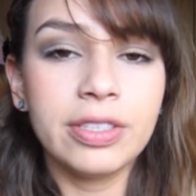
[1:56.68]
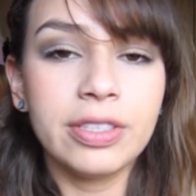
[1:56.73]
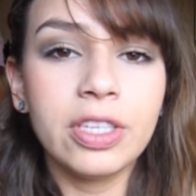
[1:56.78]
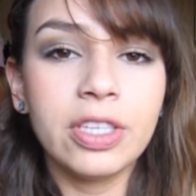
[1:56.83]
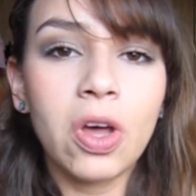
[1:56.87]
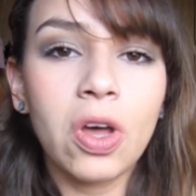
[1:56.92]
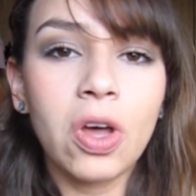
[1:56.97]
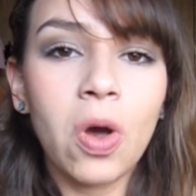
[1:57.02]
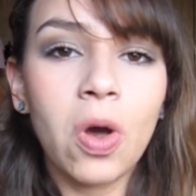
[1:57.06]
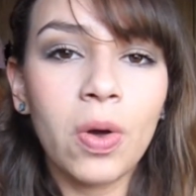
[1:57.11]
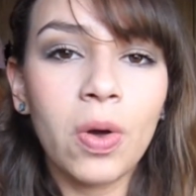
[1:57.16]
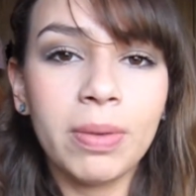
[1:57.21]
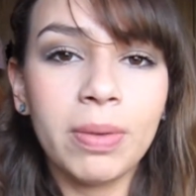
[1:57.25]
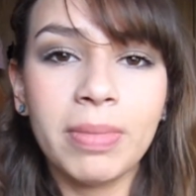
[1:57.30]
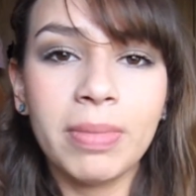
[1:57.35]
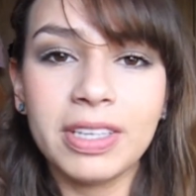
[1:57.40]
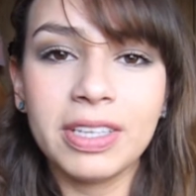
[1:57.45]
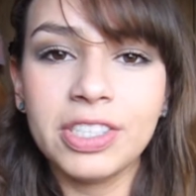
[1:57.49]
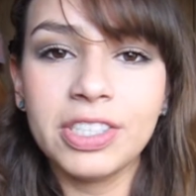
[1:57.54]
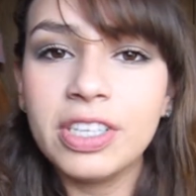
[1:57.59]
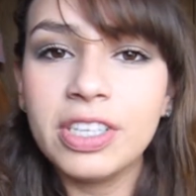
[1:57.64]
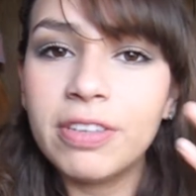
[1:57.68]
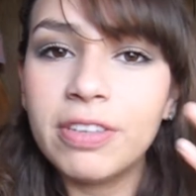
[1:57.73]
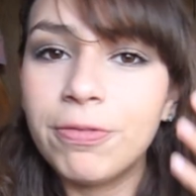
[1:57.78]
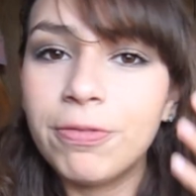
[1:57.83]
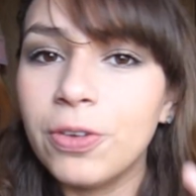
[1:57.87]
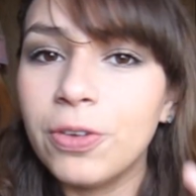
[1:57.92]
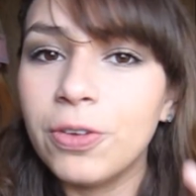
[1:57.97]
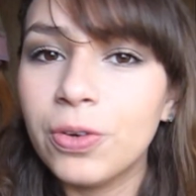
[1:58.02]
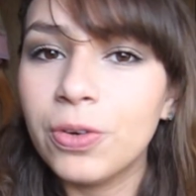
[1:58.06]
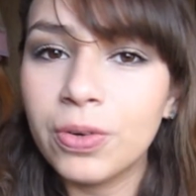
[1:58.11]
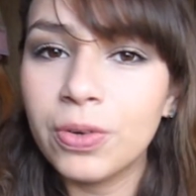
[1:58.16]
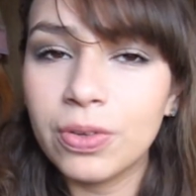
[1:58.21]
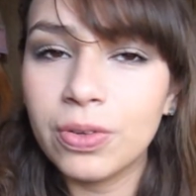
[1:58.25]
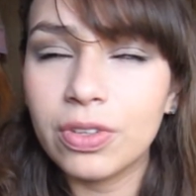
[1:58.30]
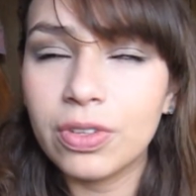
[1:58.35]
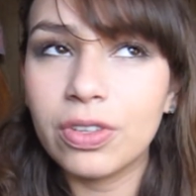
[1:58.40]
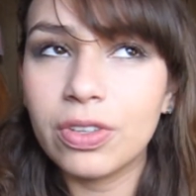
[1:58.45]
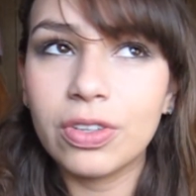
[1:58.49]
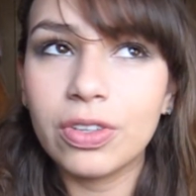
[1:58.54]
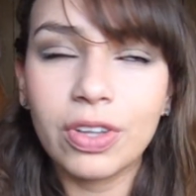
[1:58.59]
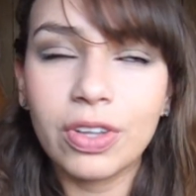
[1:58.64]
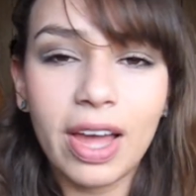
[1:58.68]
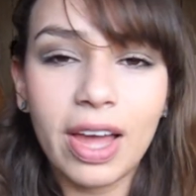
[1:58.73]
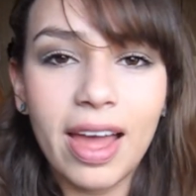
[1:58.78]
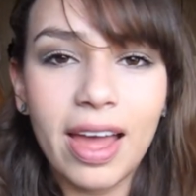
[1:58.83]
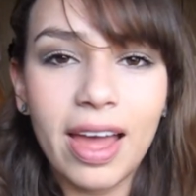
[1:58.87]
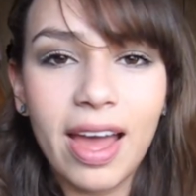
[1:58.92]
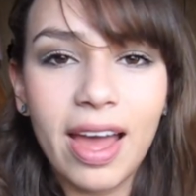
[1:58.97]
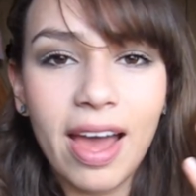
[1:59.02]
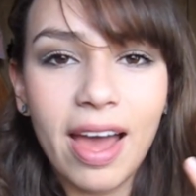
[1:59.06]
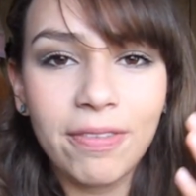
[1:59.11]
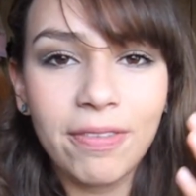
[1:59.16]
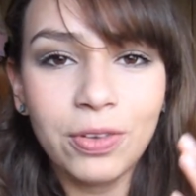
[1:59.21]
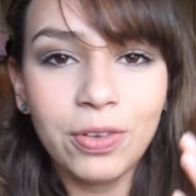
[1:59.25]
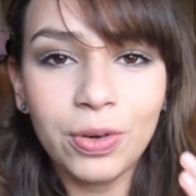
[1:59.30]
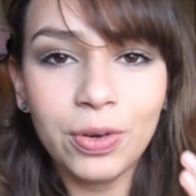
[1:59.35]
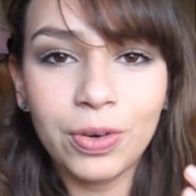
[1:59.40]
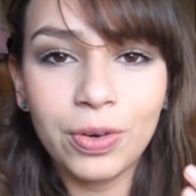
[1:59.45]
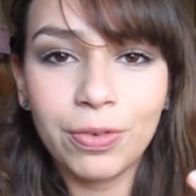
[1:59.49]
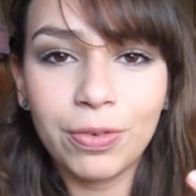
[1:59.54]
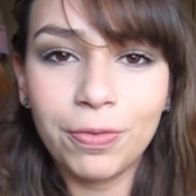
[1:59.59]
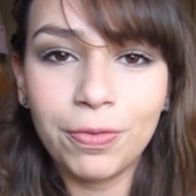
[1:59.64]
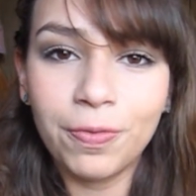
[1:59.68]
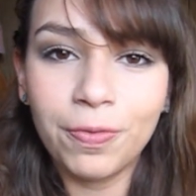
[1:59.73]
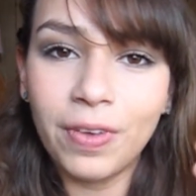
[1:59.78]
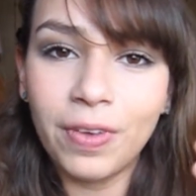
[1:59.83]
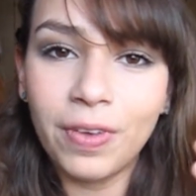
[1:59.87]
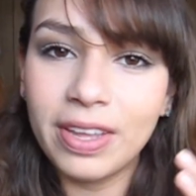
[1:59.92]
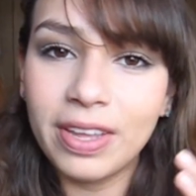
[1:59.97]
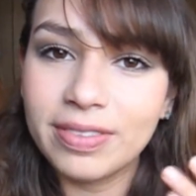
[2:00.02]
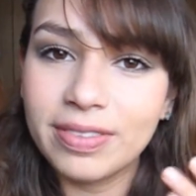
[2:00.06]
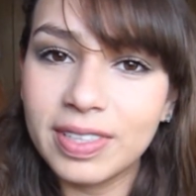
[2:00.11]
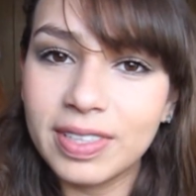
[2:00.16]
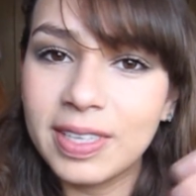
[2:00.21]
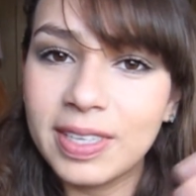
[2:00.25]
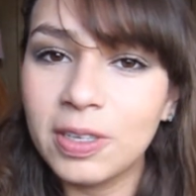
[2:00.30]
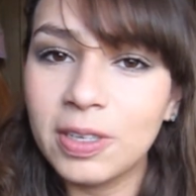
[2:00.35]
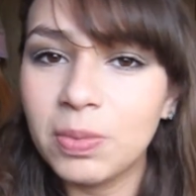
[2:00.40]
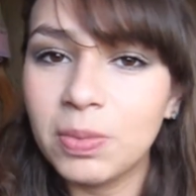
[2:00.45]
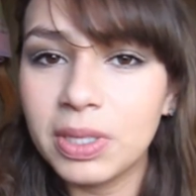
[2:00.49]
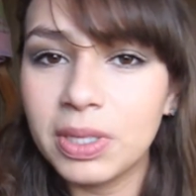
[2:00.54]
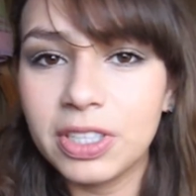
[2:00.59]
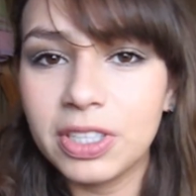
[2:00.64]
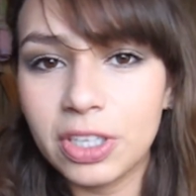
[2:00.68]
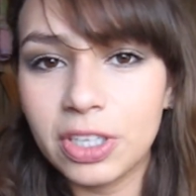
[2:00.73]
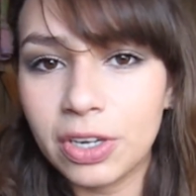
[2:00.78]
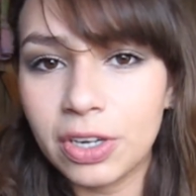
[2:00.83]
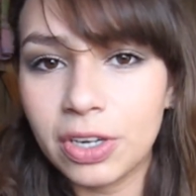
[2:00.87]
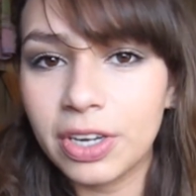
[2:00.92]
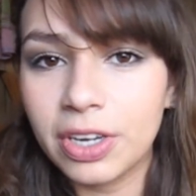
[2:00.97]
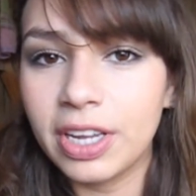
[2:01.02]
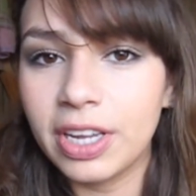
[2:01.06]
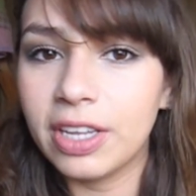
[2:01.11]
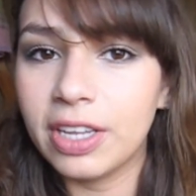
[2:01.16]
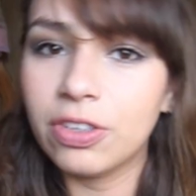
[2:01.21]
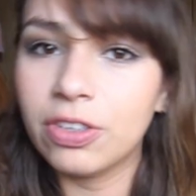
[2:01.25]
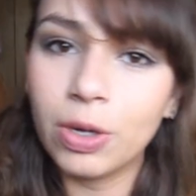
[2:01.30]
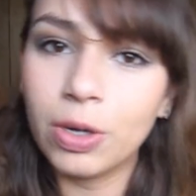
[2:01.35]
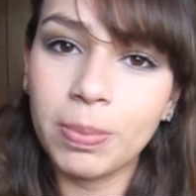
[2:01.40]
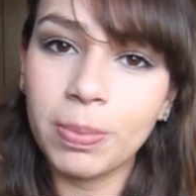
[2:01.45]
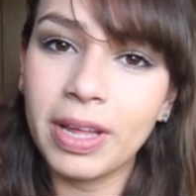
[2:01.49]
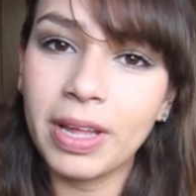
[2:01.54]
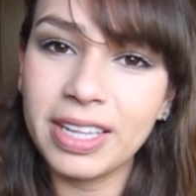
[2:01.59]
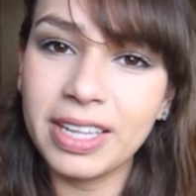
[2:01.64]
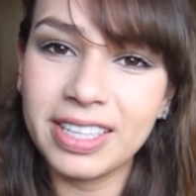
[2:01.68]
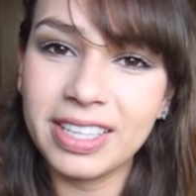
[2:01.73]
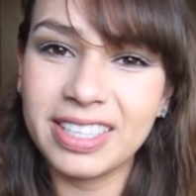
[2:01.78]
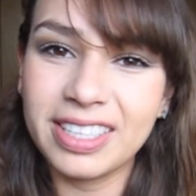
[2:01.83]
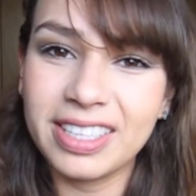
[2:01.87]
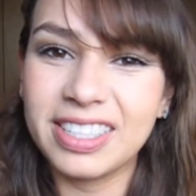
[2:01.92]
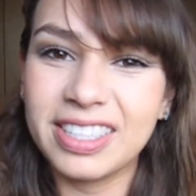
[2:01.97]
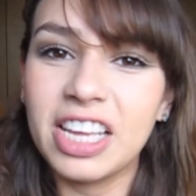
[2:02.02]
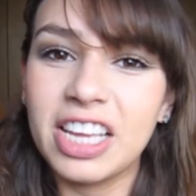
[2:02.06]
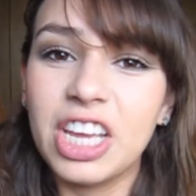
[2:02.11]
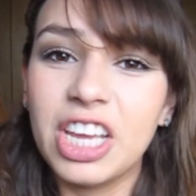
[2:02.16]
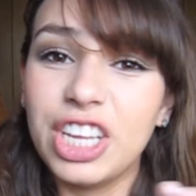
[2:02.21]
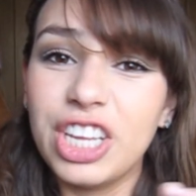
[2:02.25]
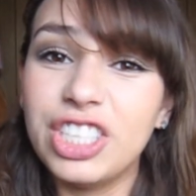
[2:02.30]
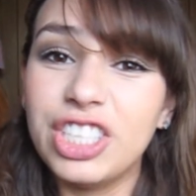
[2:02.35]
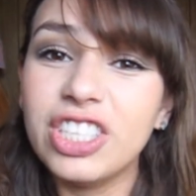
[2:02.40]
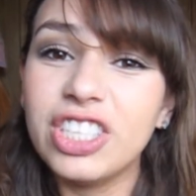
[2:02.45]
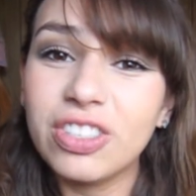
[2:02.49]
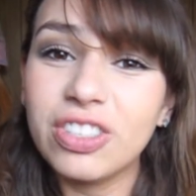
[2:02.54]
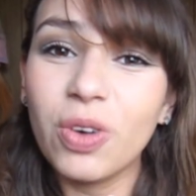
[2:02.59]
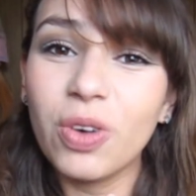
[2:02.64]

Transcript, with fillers: So imagine if you have your face a little bit dirty and you apply this, it's just